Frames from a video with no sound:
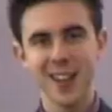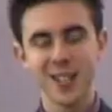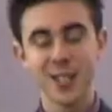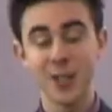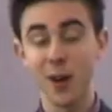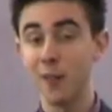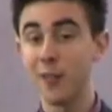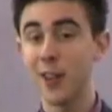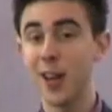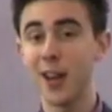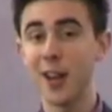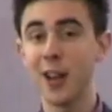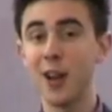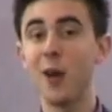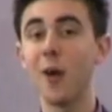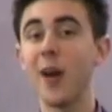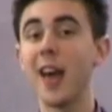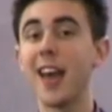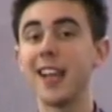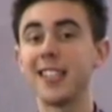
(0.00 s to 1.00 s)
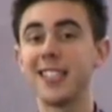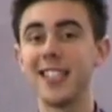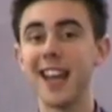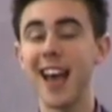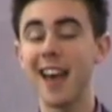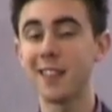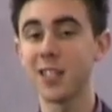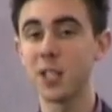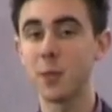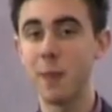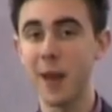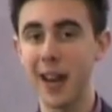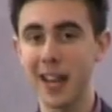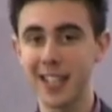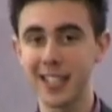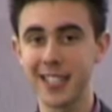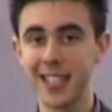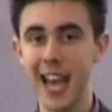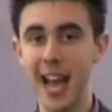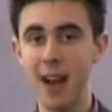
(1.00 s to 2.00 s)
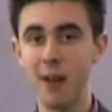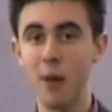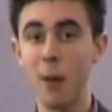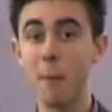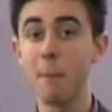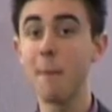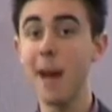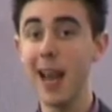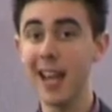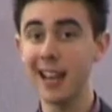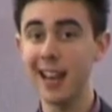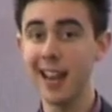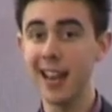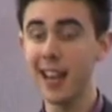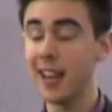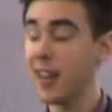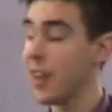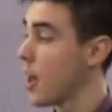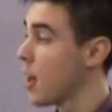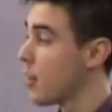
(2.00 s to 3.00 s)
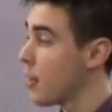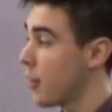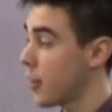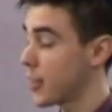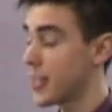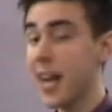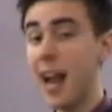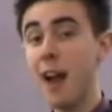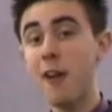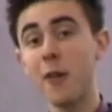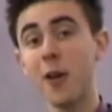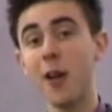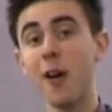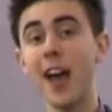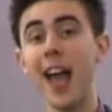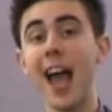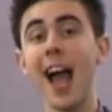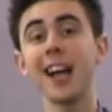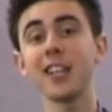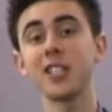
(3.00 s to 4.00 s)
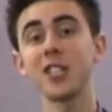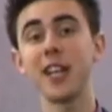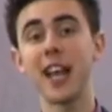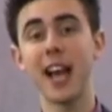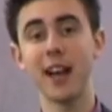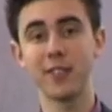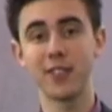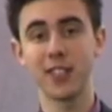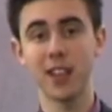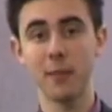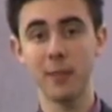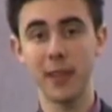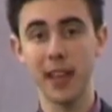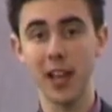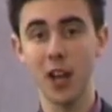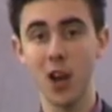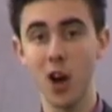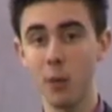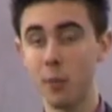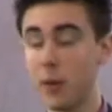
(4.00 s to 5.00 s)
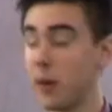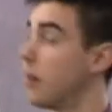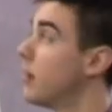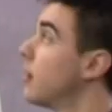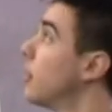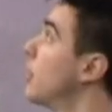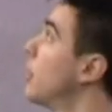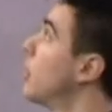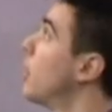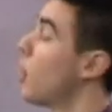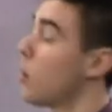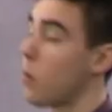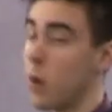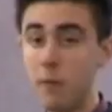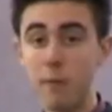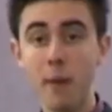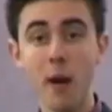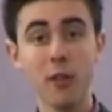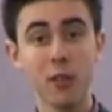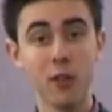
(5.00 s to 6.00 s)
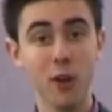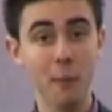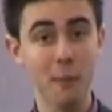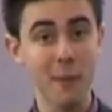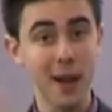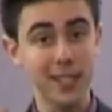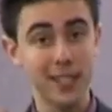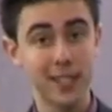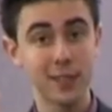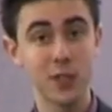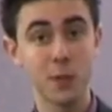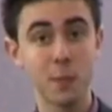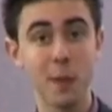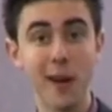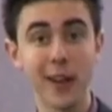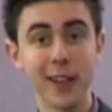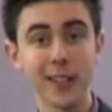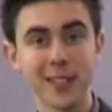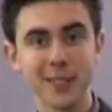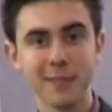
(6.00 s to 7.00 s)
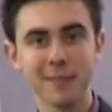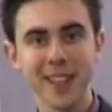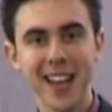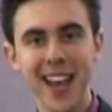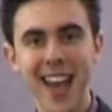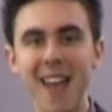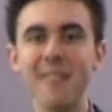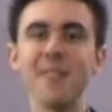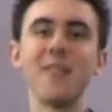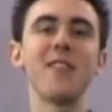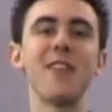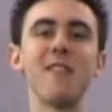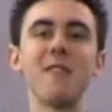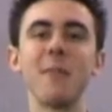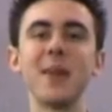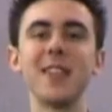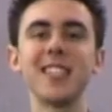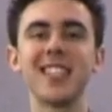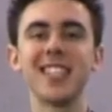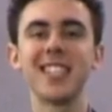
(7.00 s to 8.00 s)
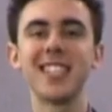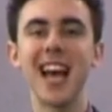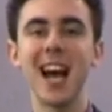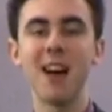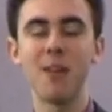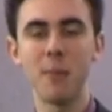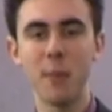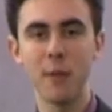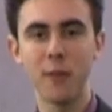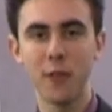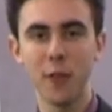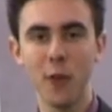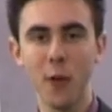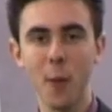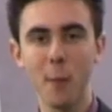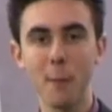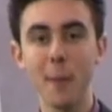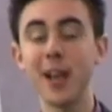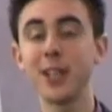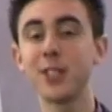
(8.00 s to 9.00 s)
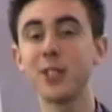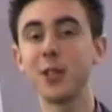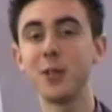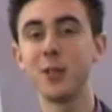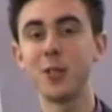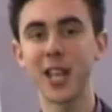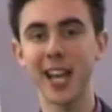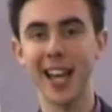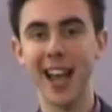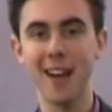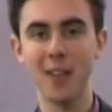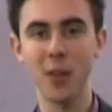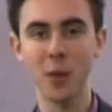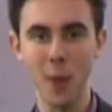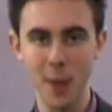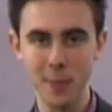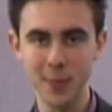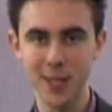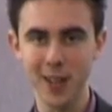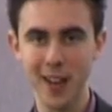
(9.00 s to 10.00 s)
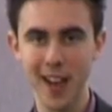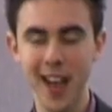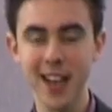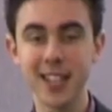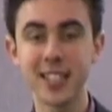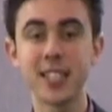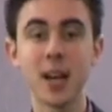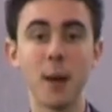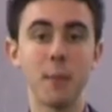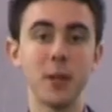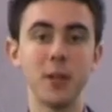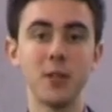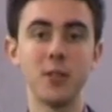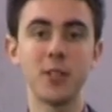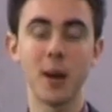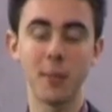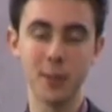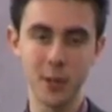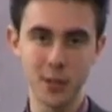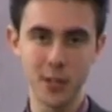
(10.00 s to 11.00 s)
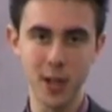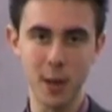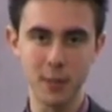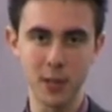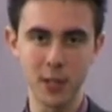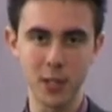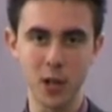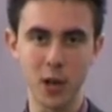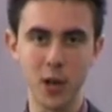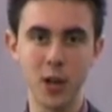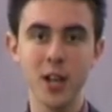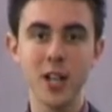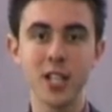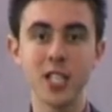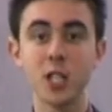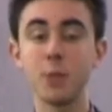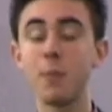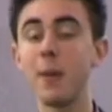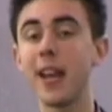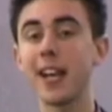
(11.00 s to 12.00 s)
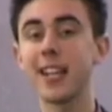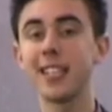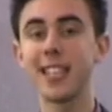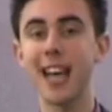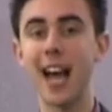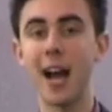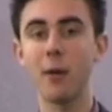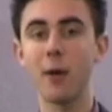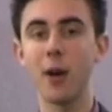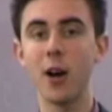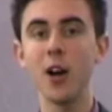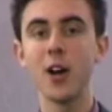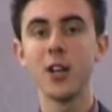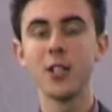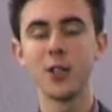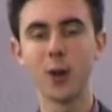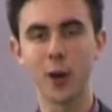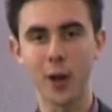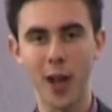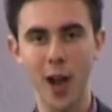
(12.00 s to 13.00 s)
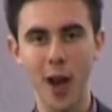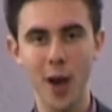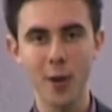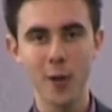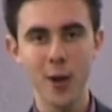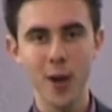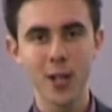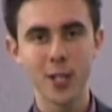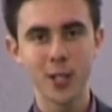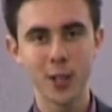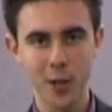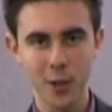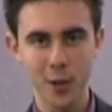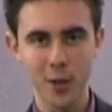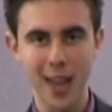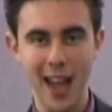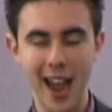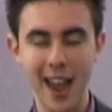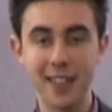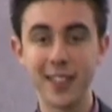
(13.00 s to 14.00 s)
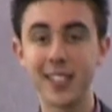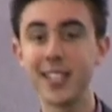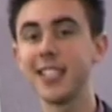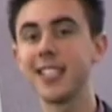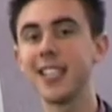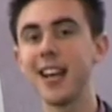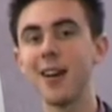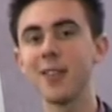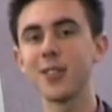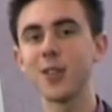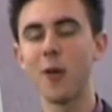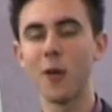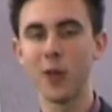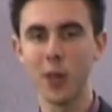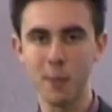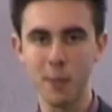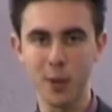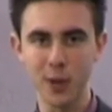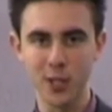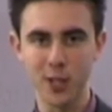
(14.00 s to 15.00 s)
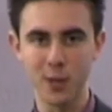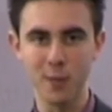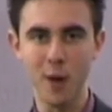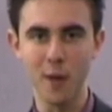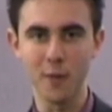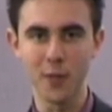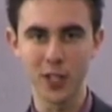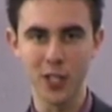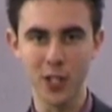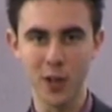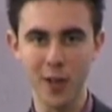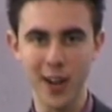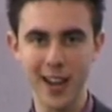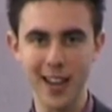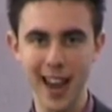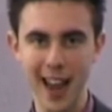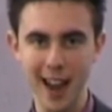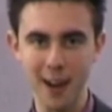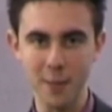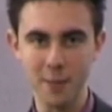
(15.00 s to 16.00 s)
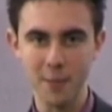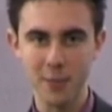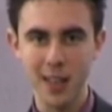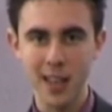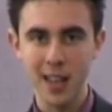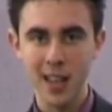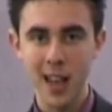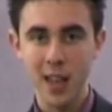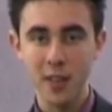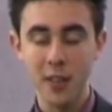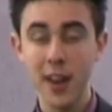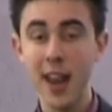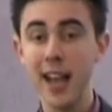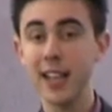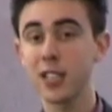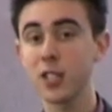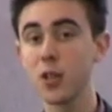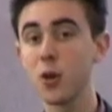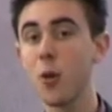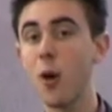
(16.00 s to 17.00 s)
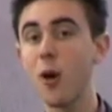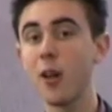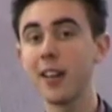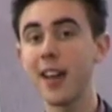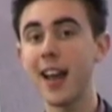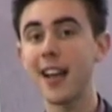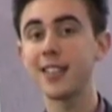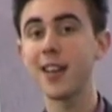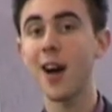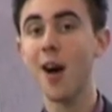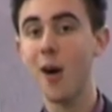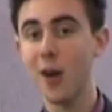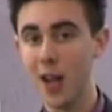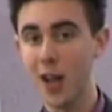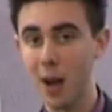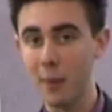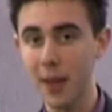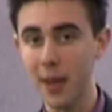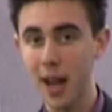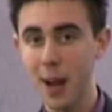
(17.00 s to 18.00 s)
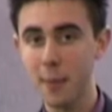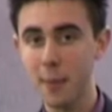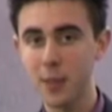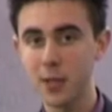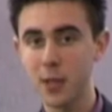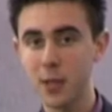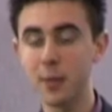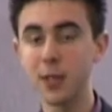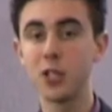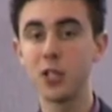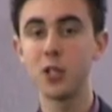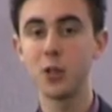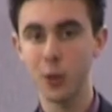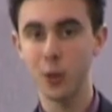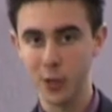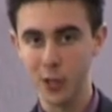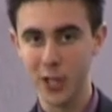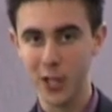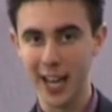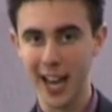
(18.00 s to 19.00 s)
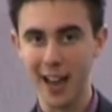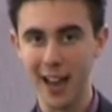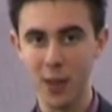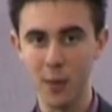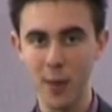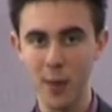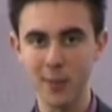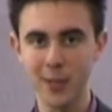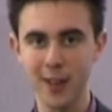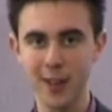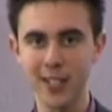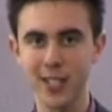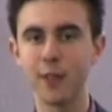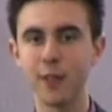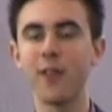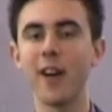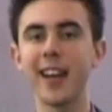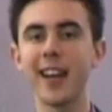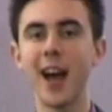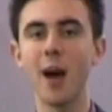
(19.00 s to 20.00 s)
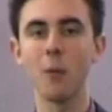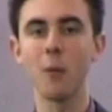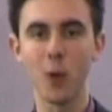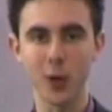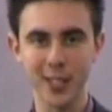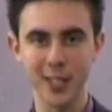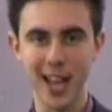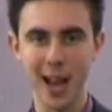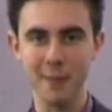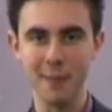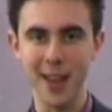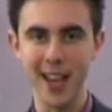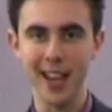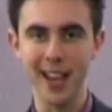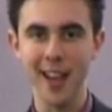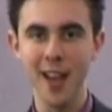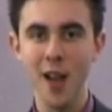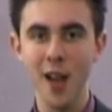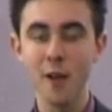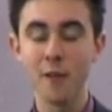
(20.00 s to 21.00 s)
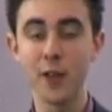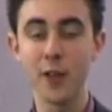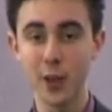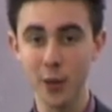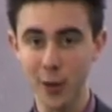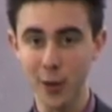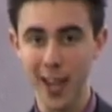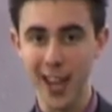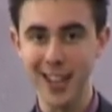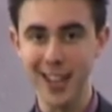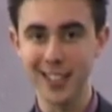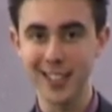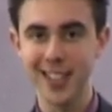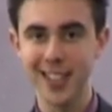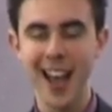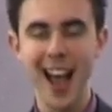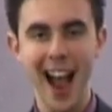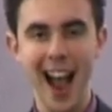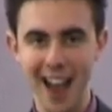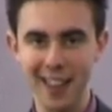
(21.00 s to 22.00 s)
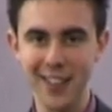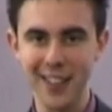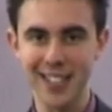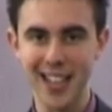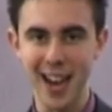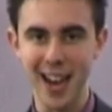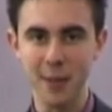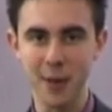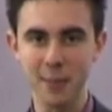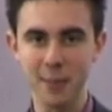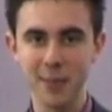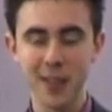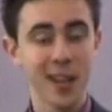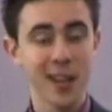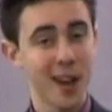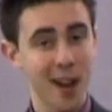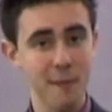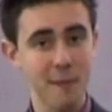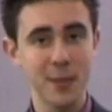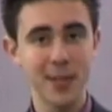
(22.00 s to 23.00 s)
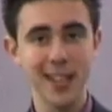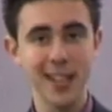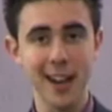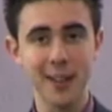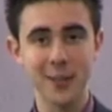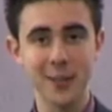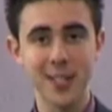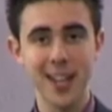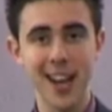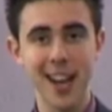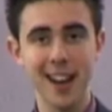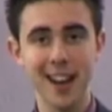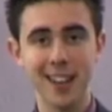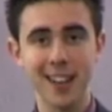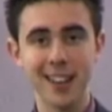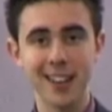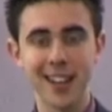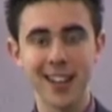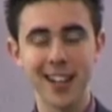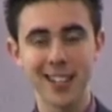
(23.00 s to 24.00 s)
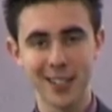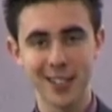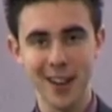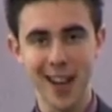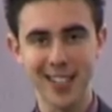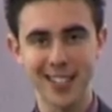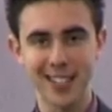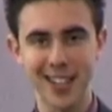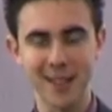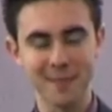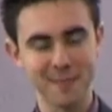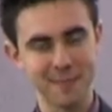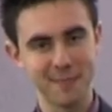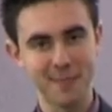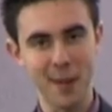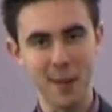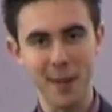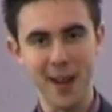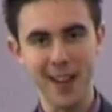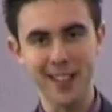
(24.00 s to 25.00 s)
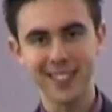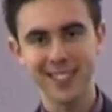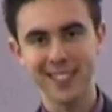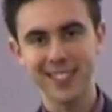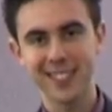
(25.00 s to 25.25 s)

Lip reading: So I've learned a lot here today at the Spinnaker Tower, mainly that the tower and I actually have something in common. We've both got massive spikes. If you've never been to the tower before, make sure you check out the website at www.spinnakertower.co.uk. The details are on the bottom of the screen now. The next school holidays are coming up, so be sure to check out the website to find out what's happening for your kids at the tower. I've been Daniel Taylor. Until next time, bye-bye.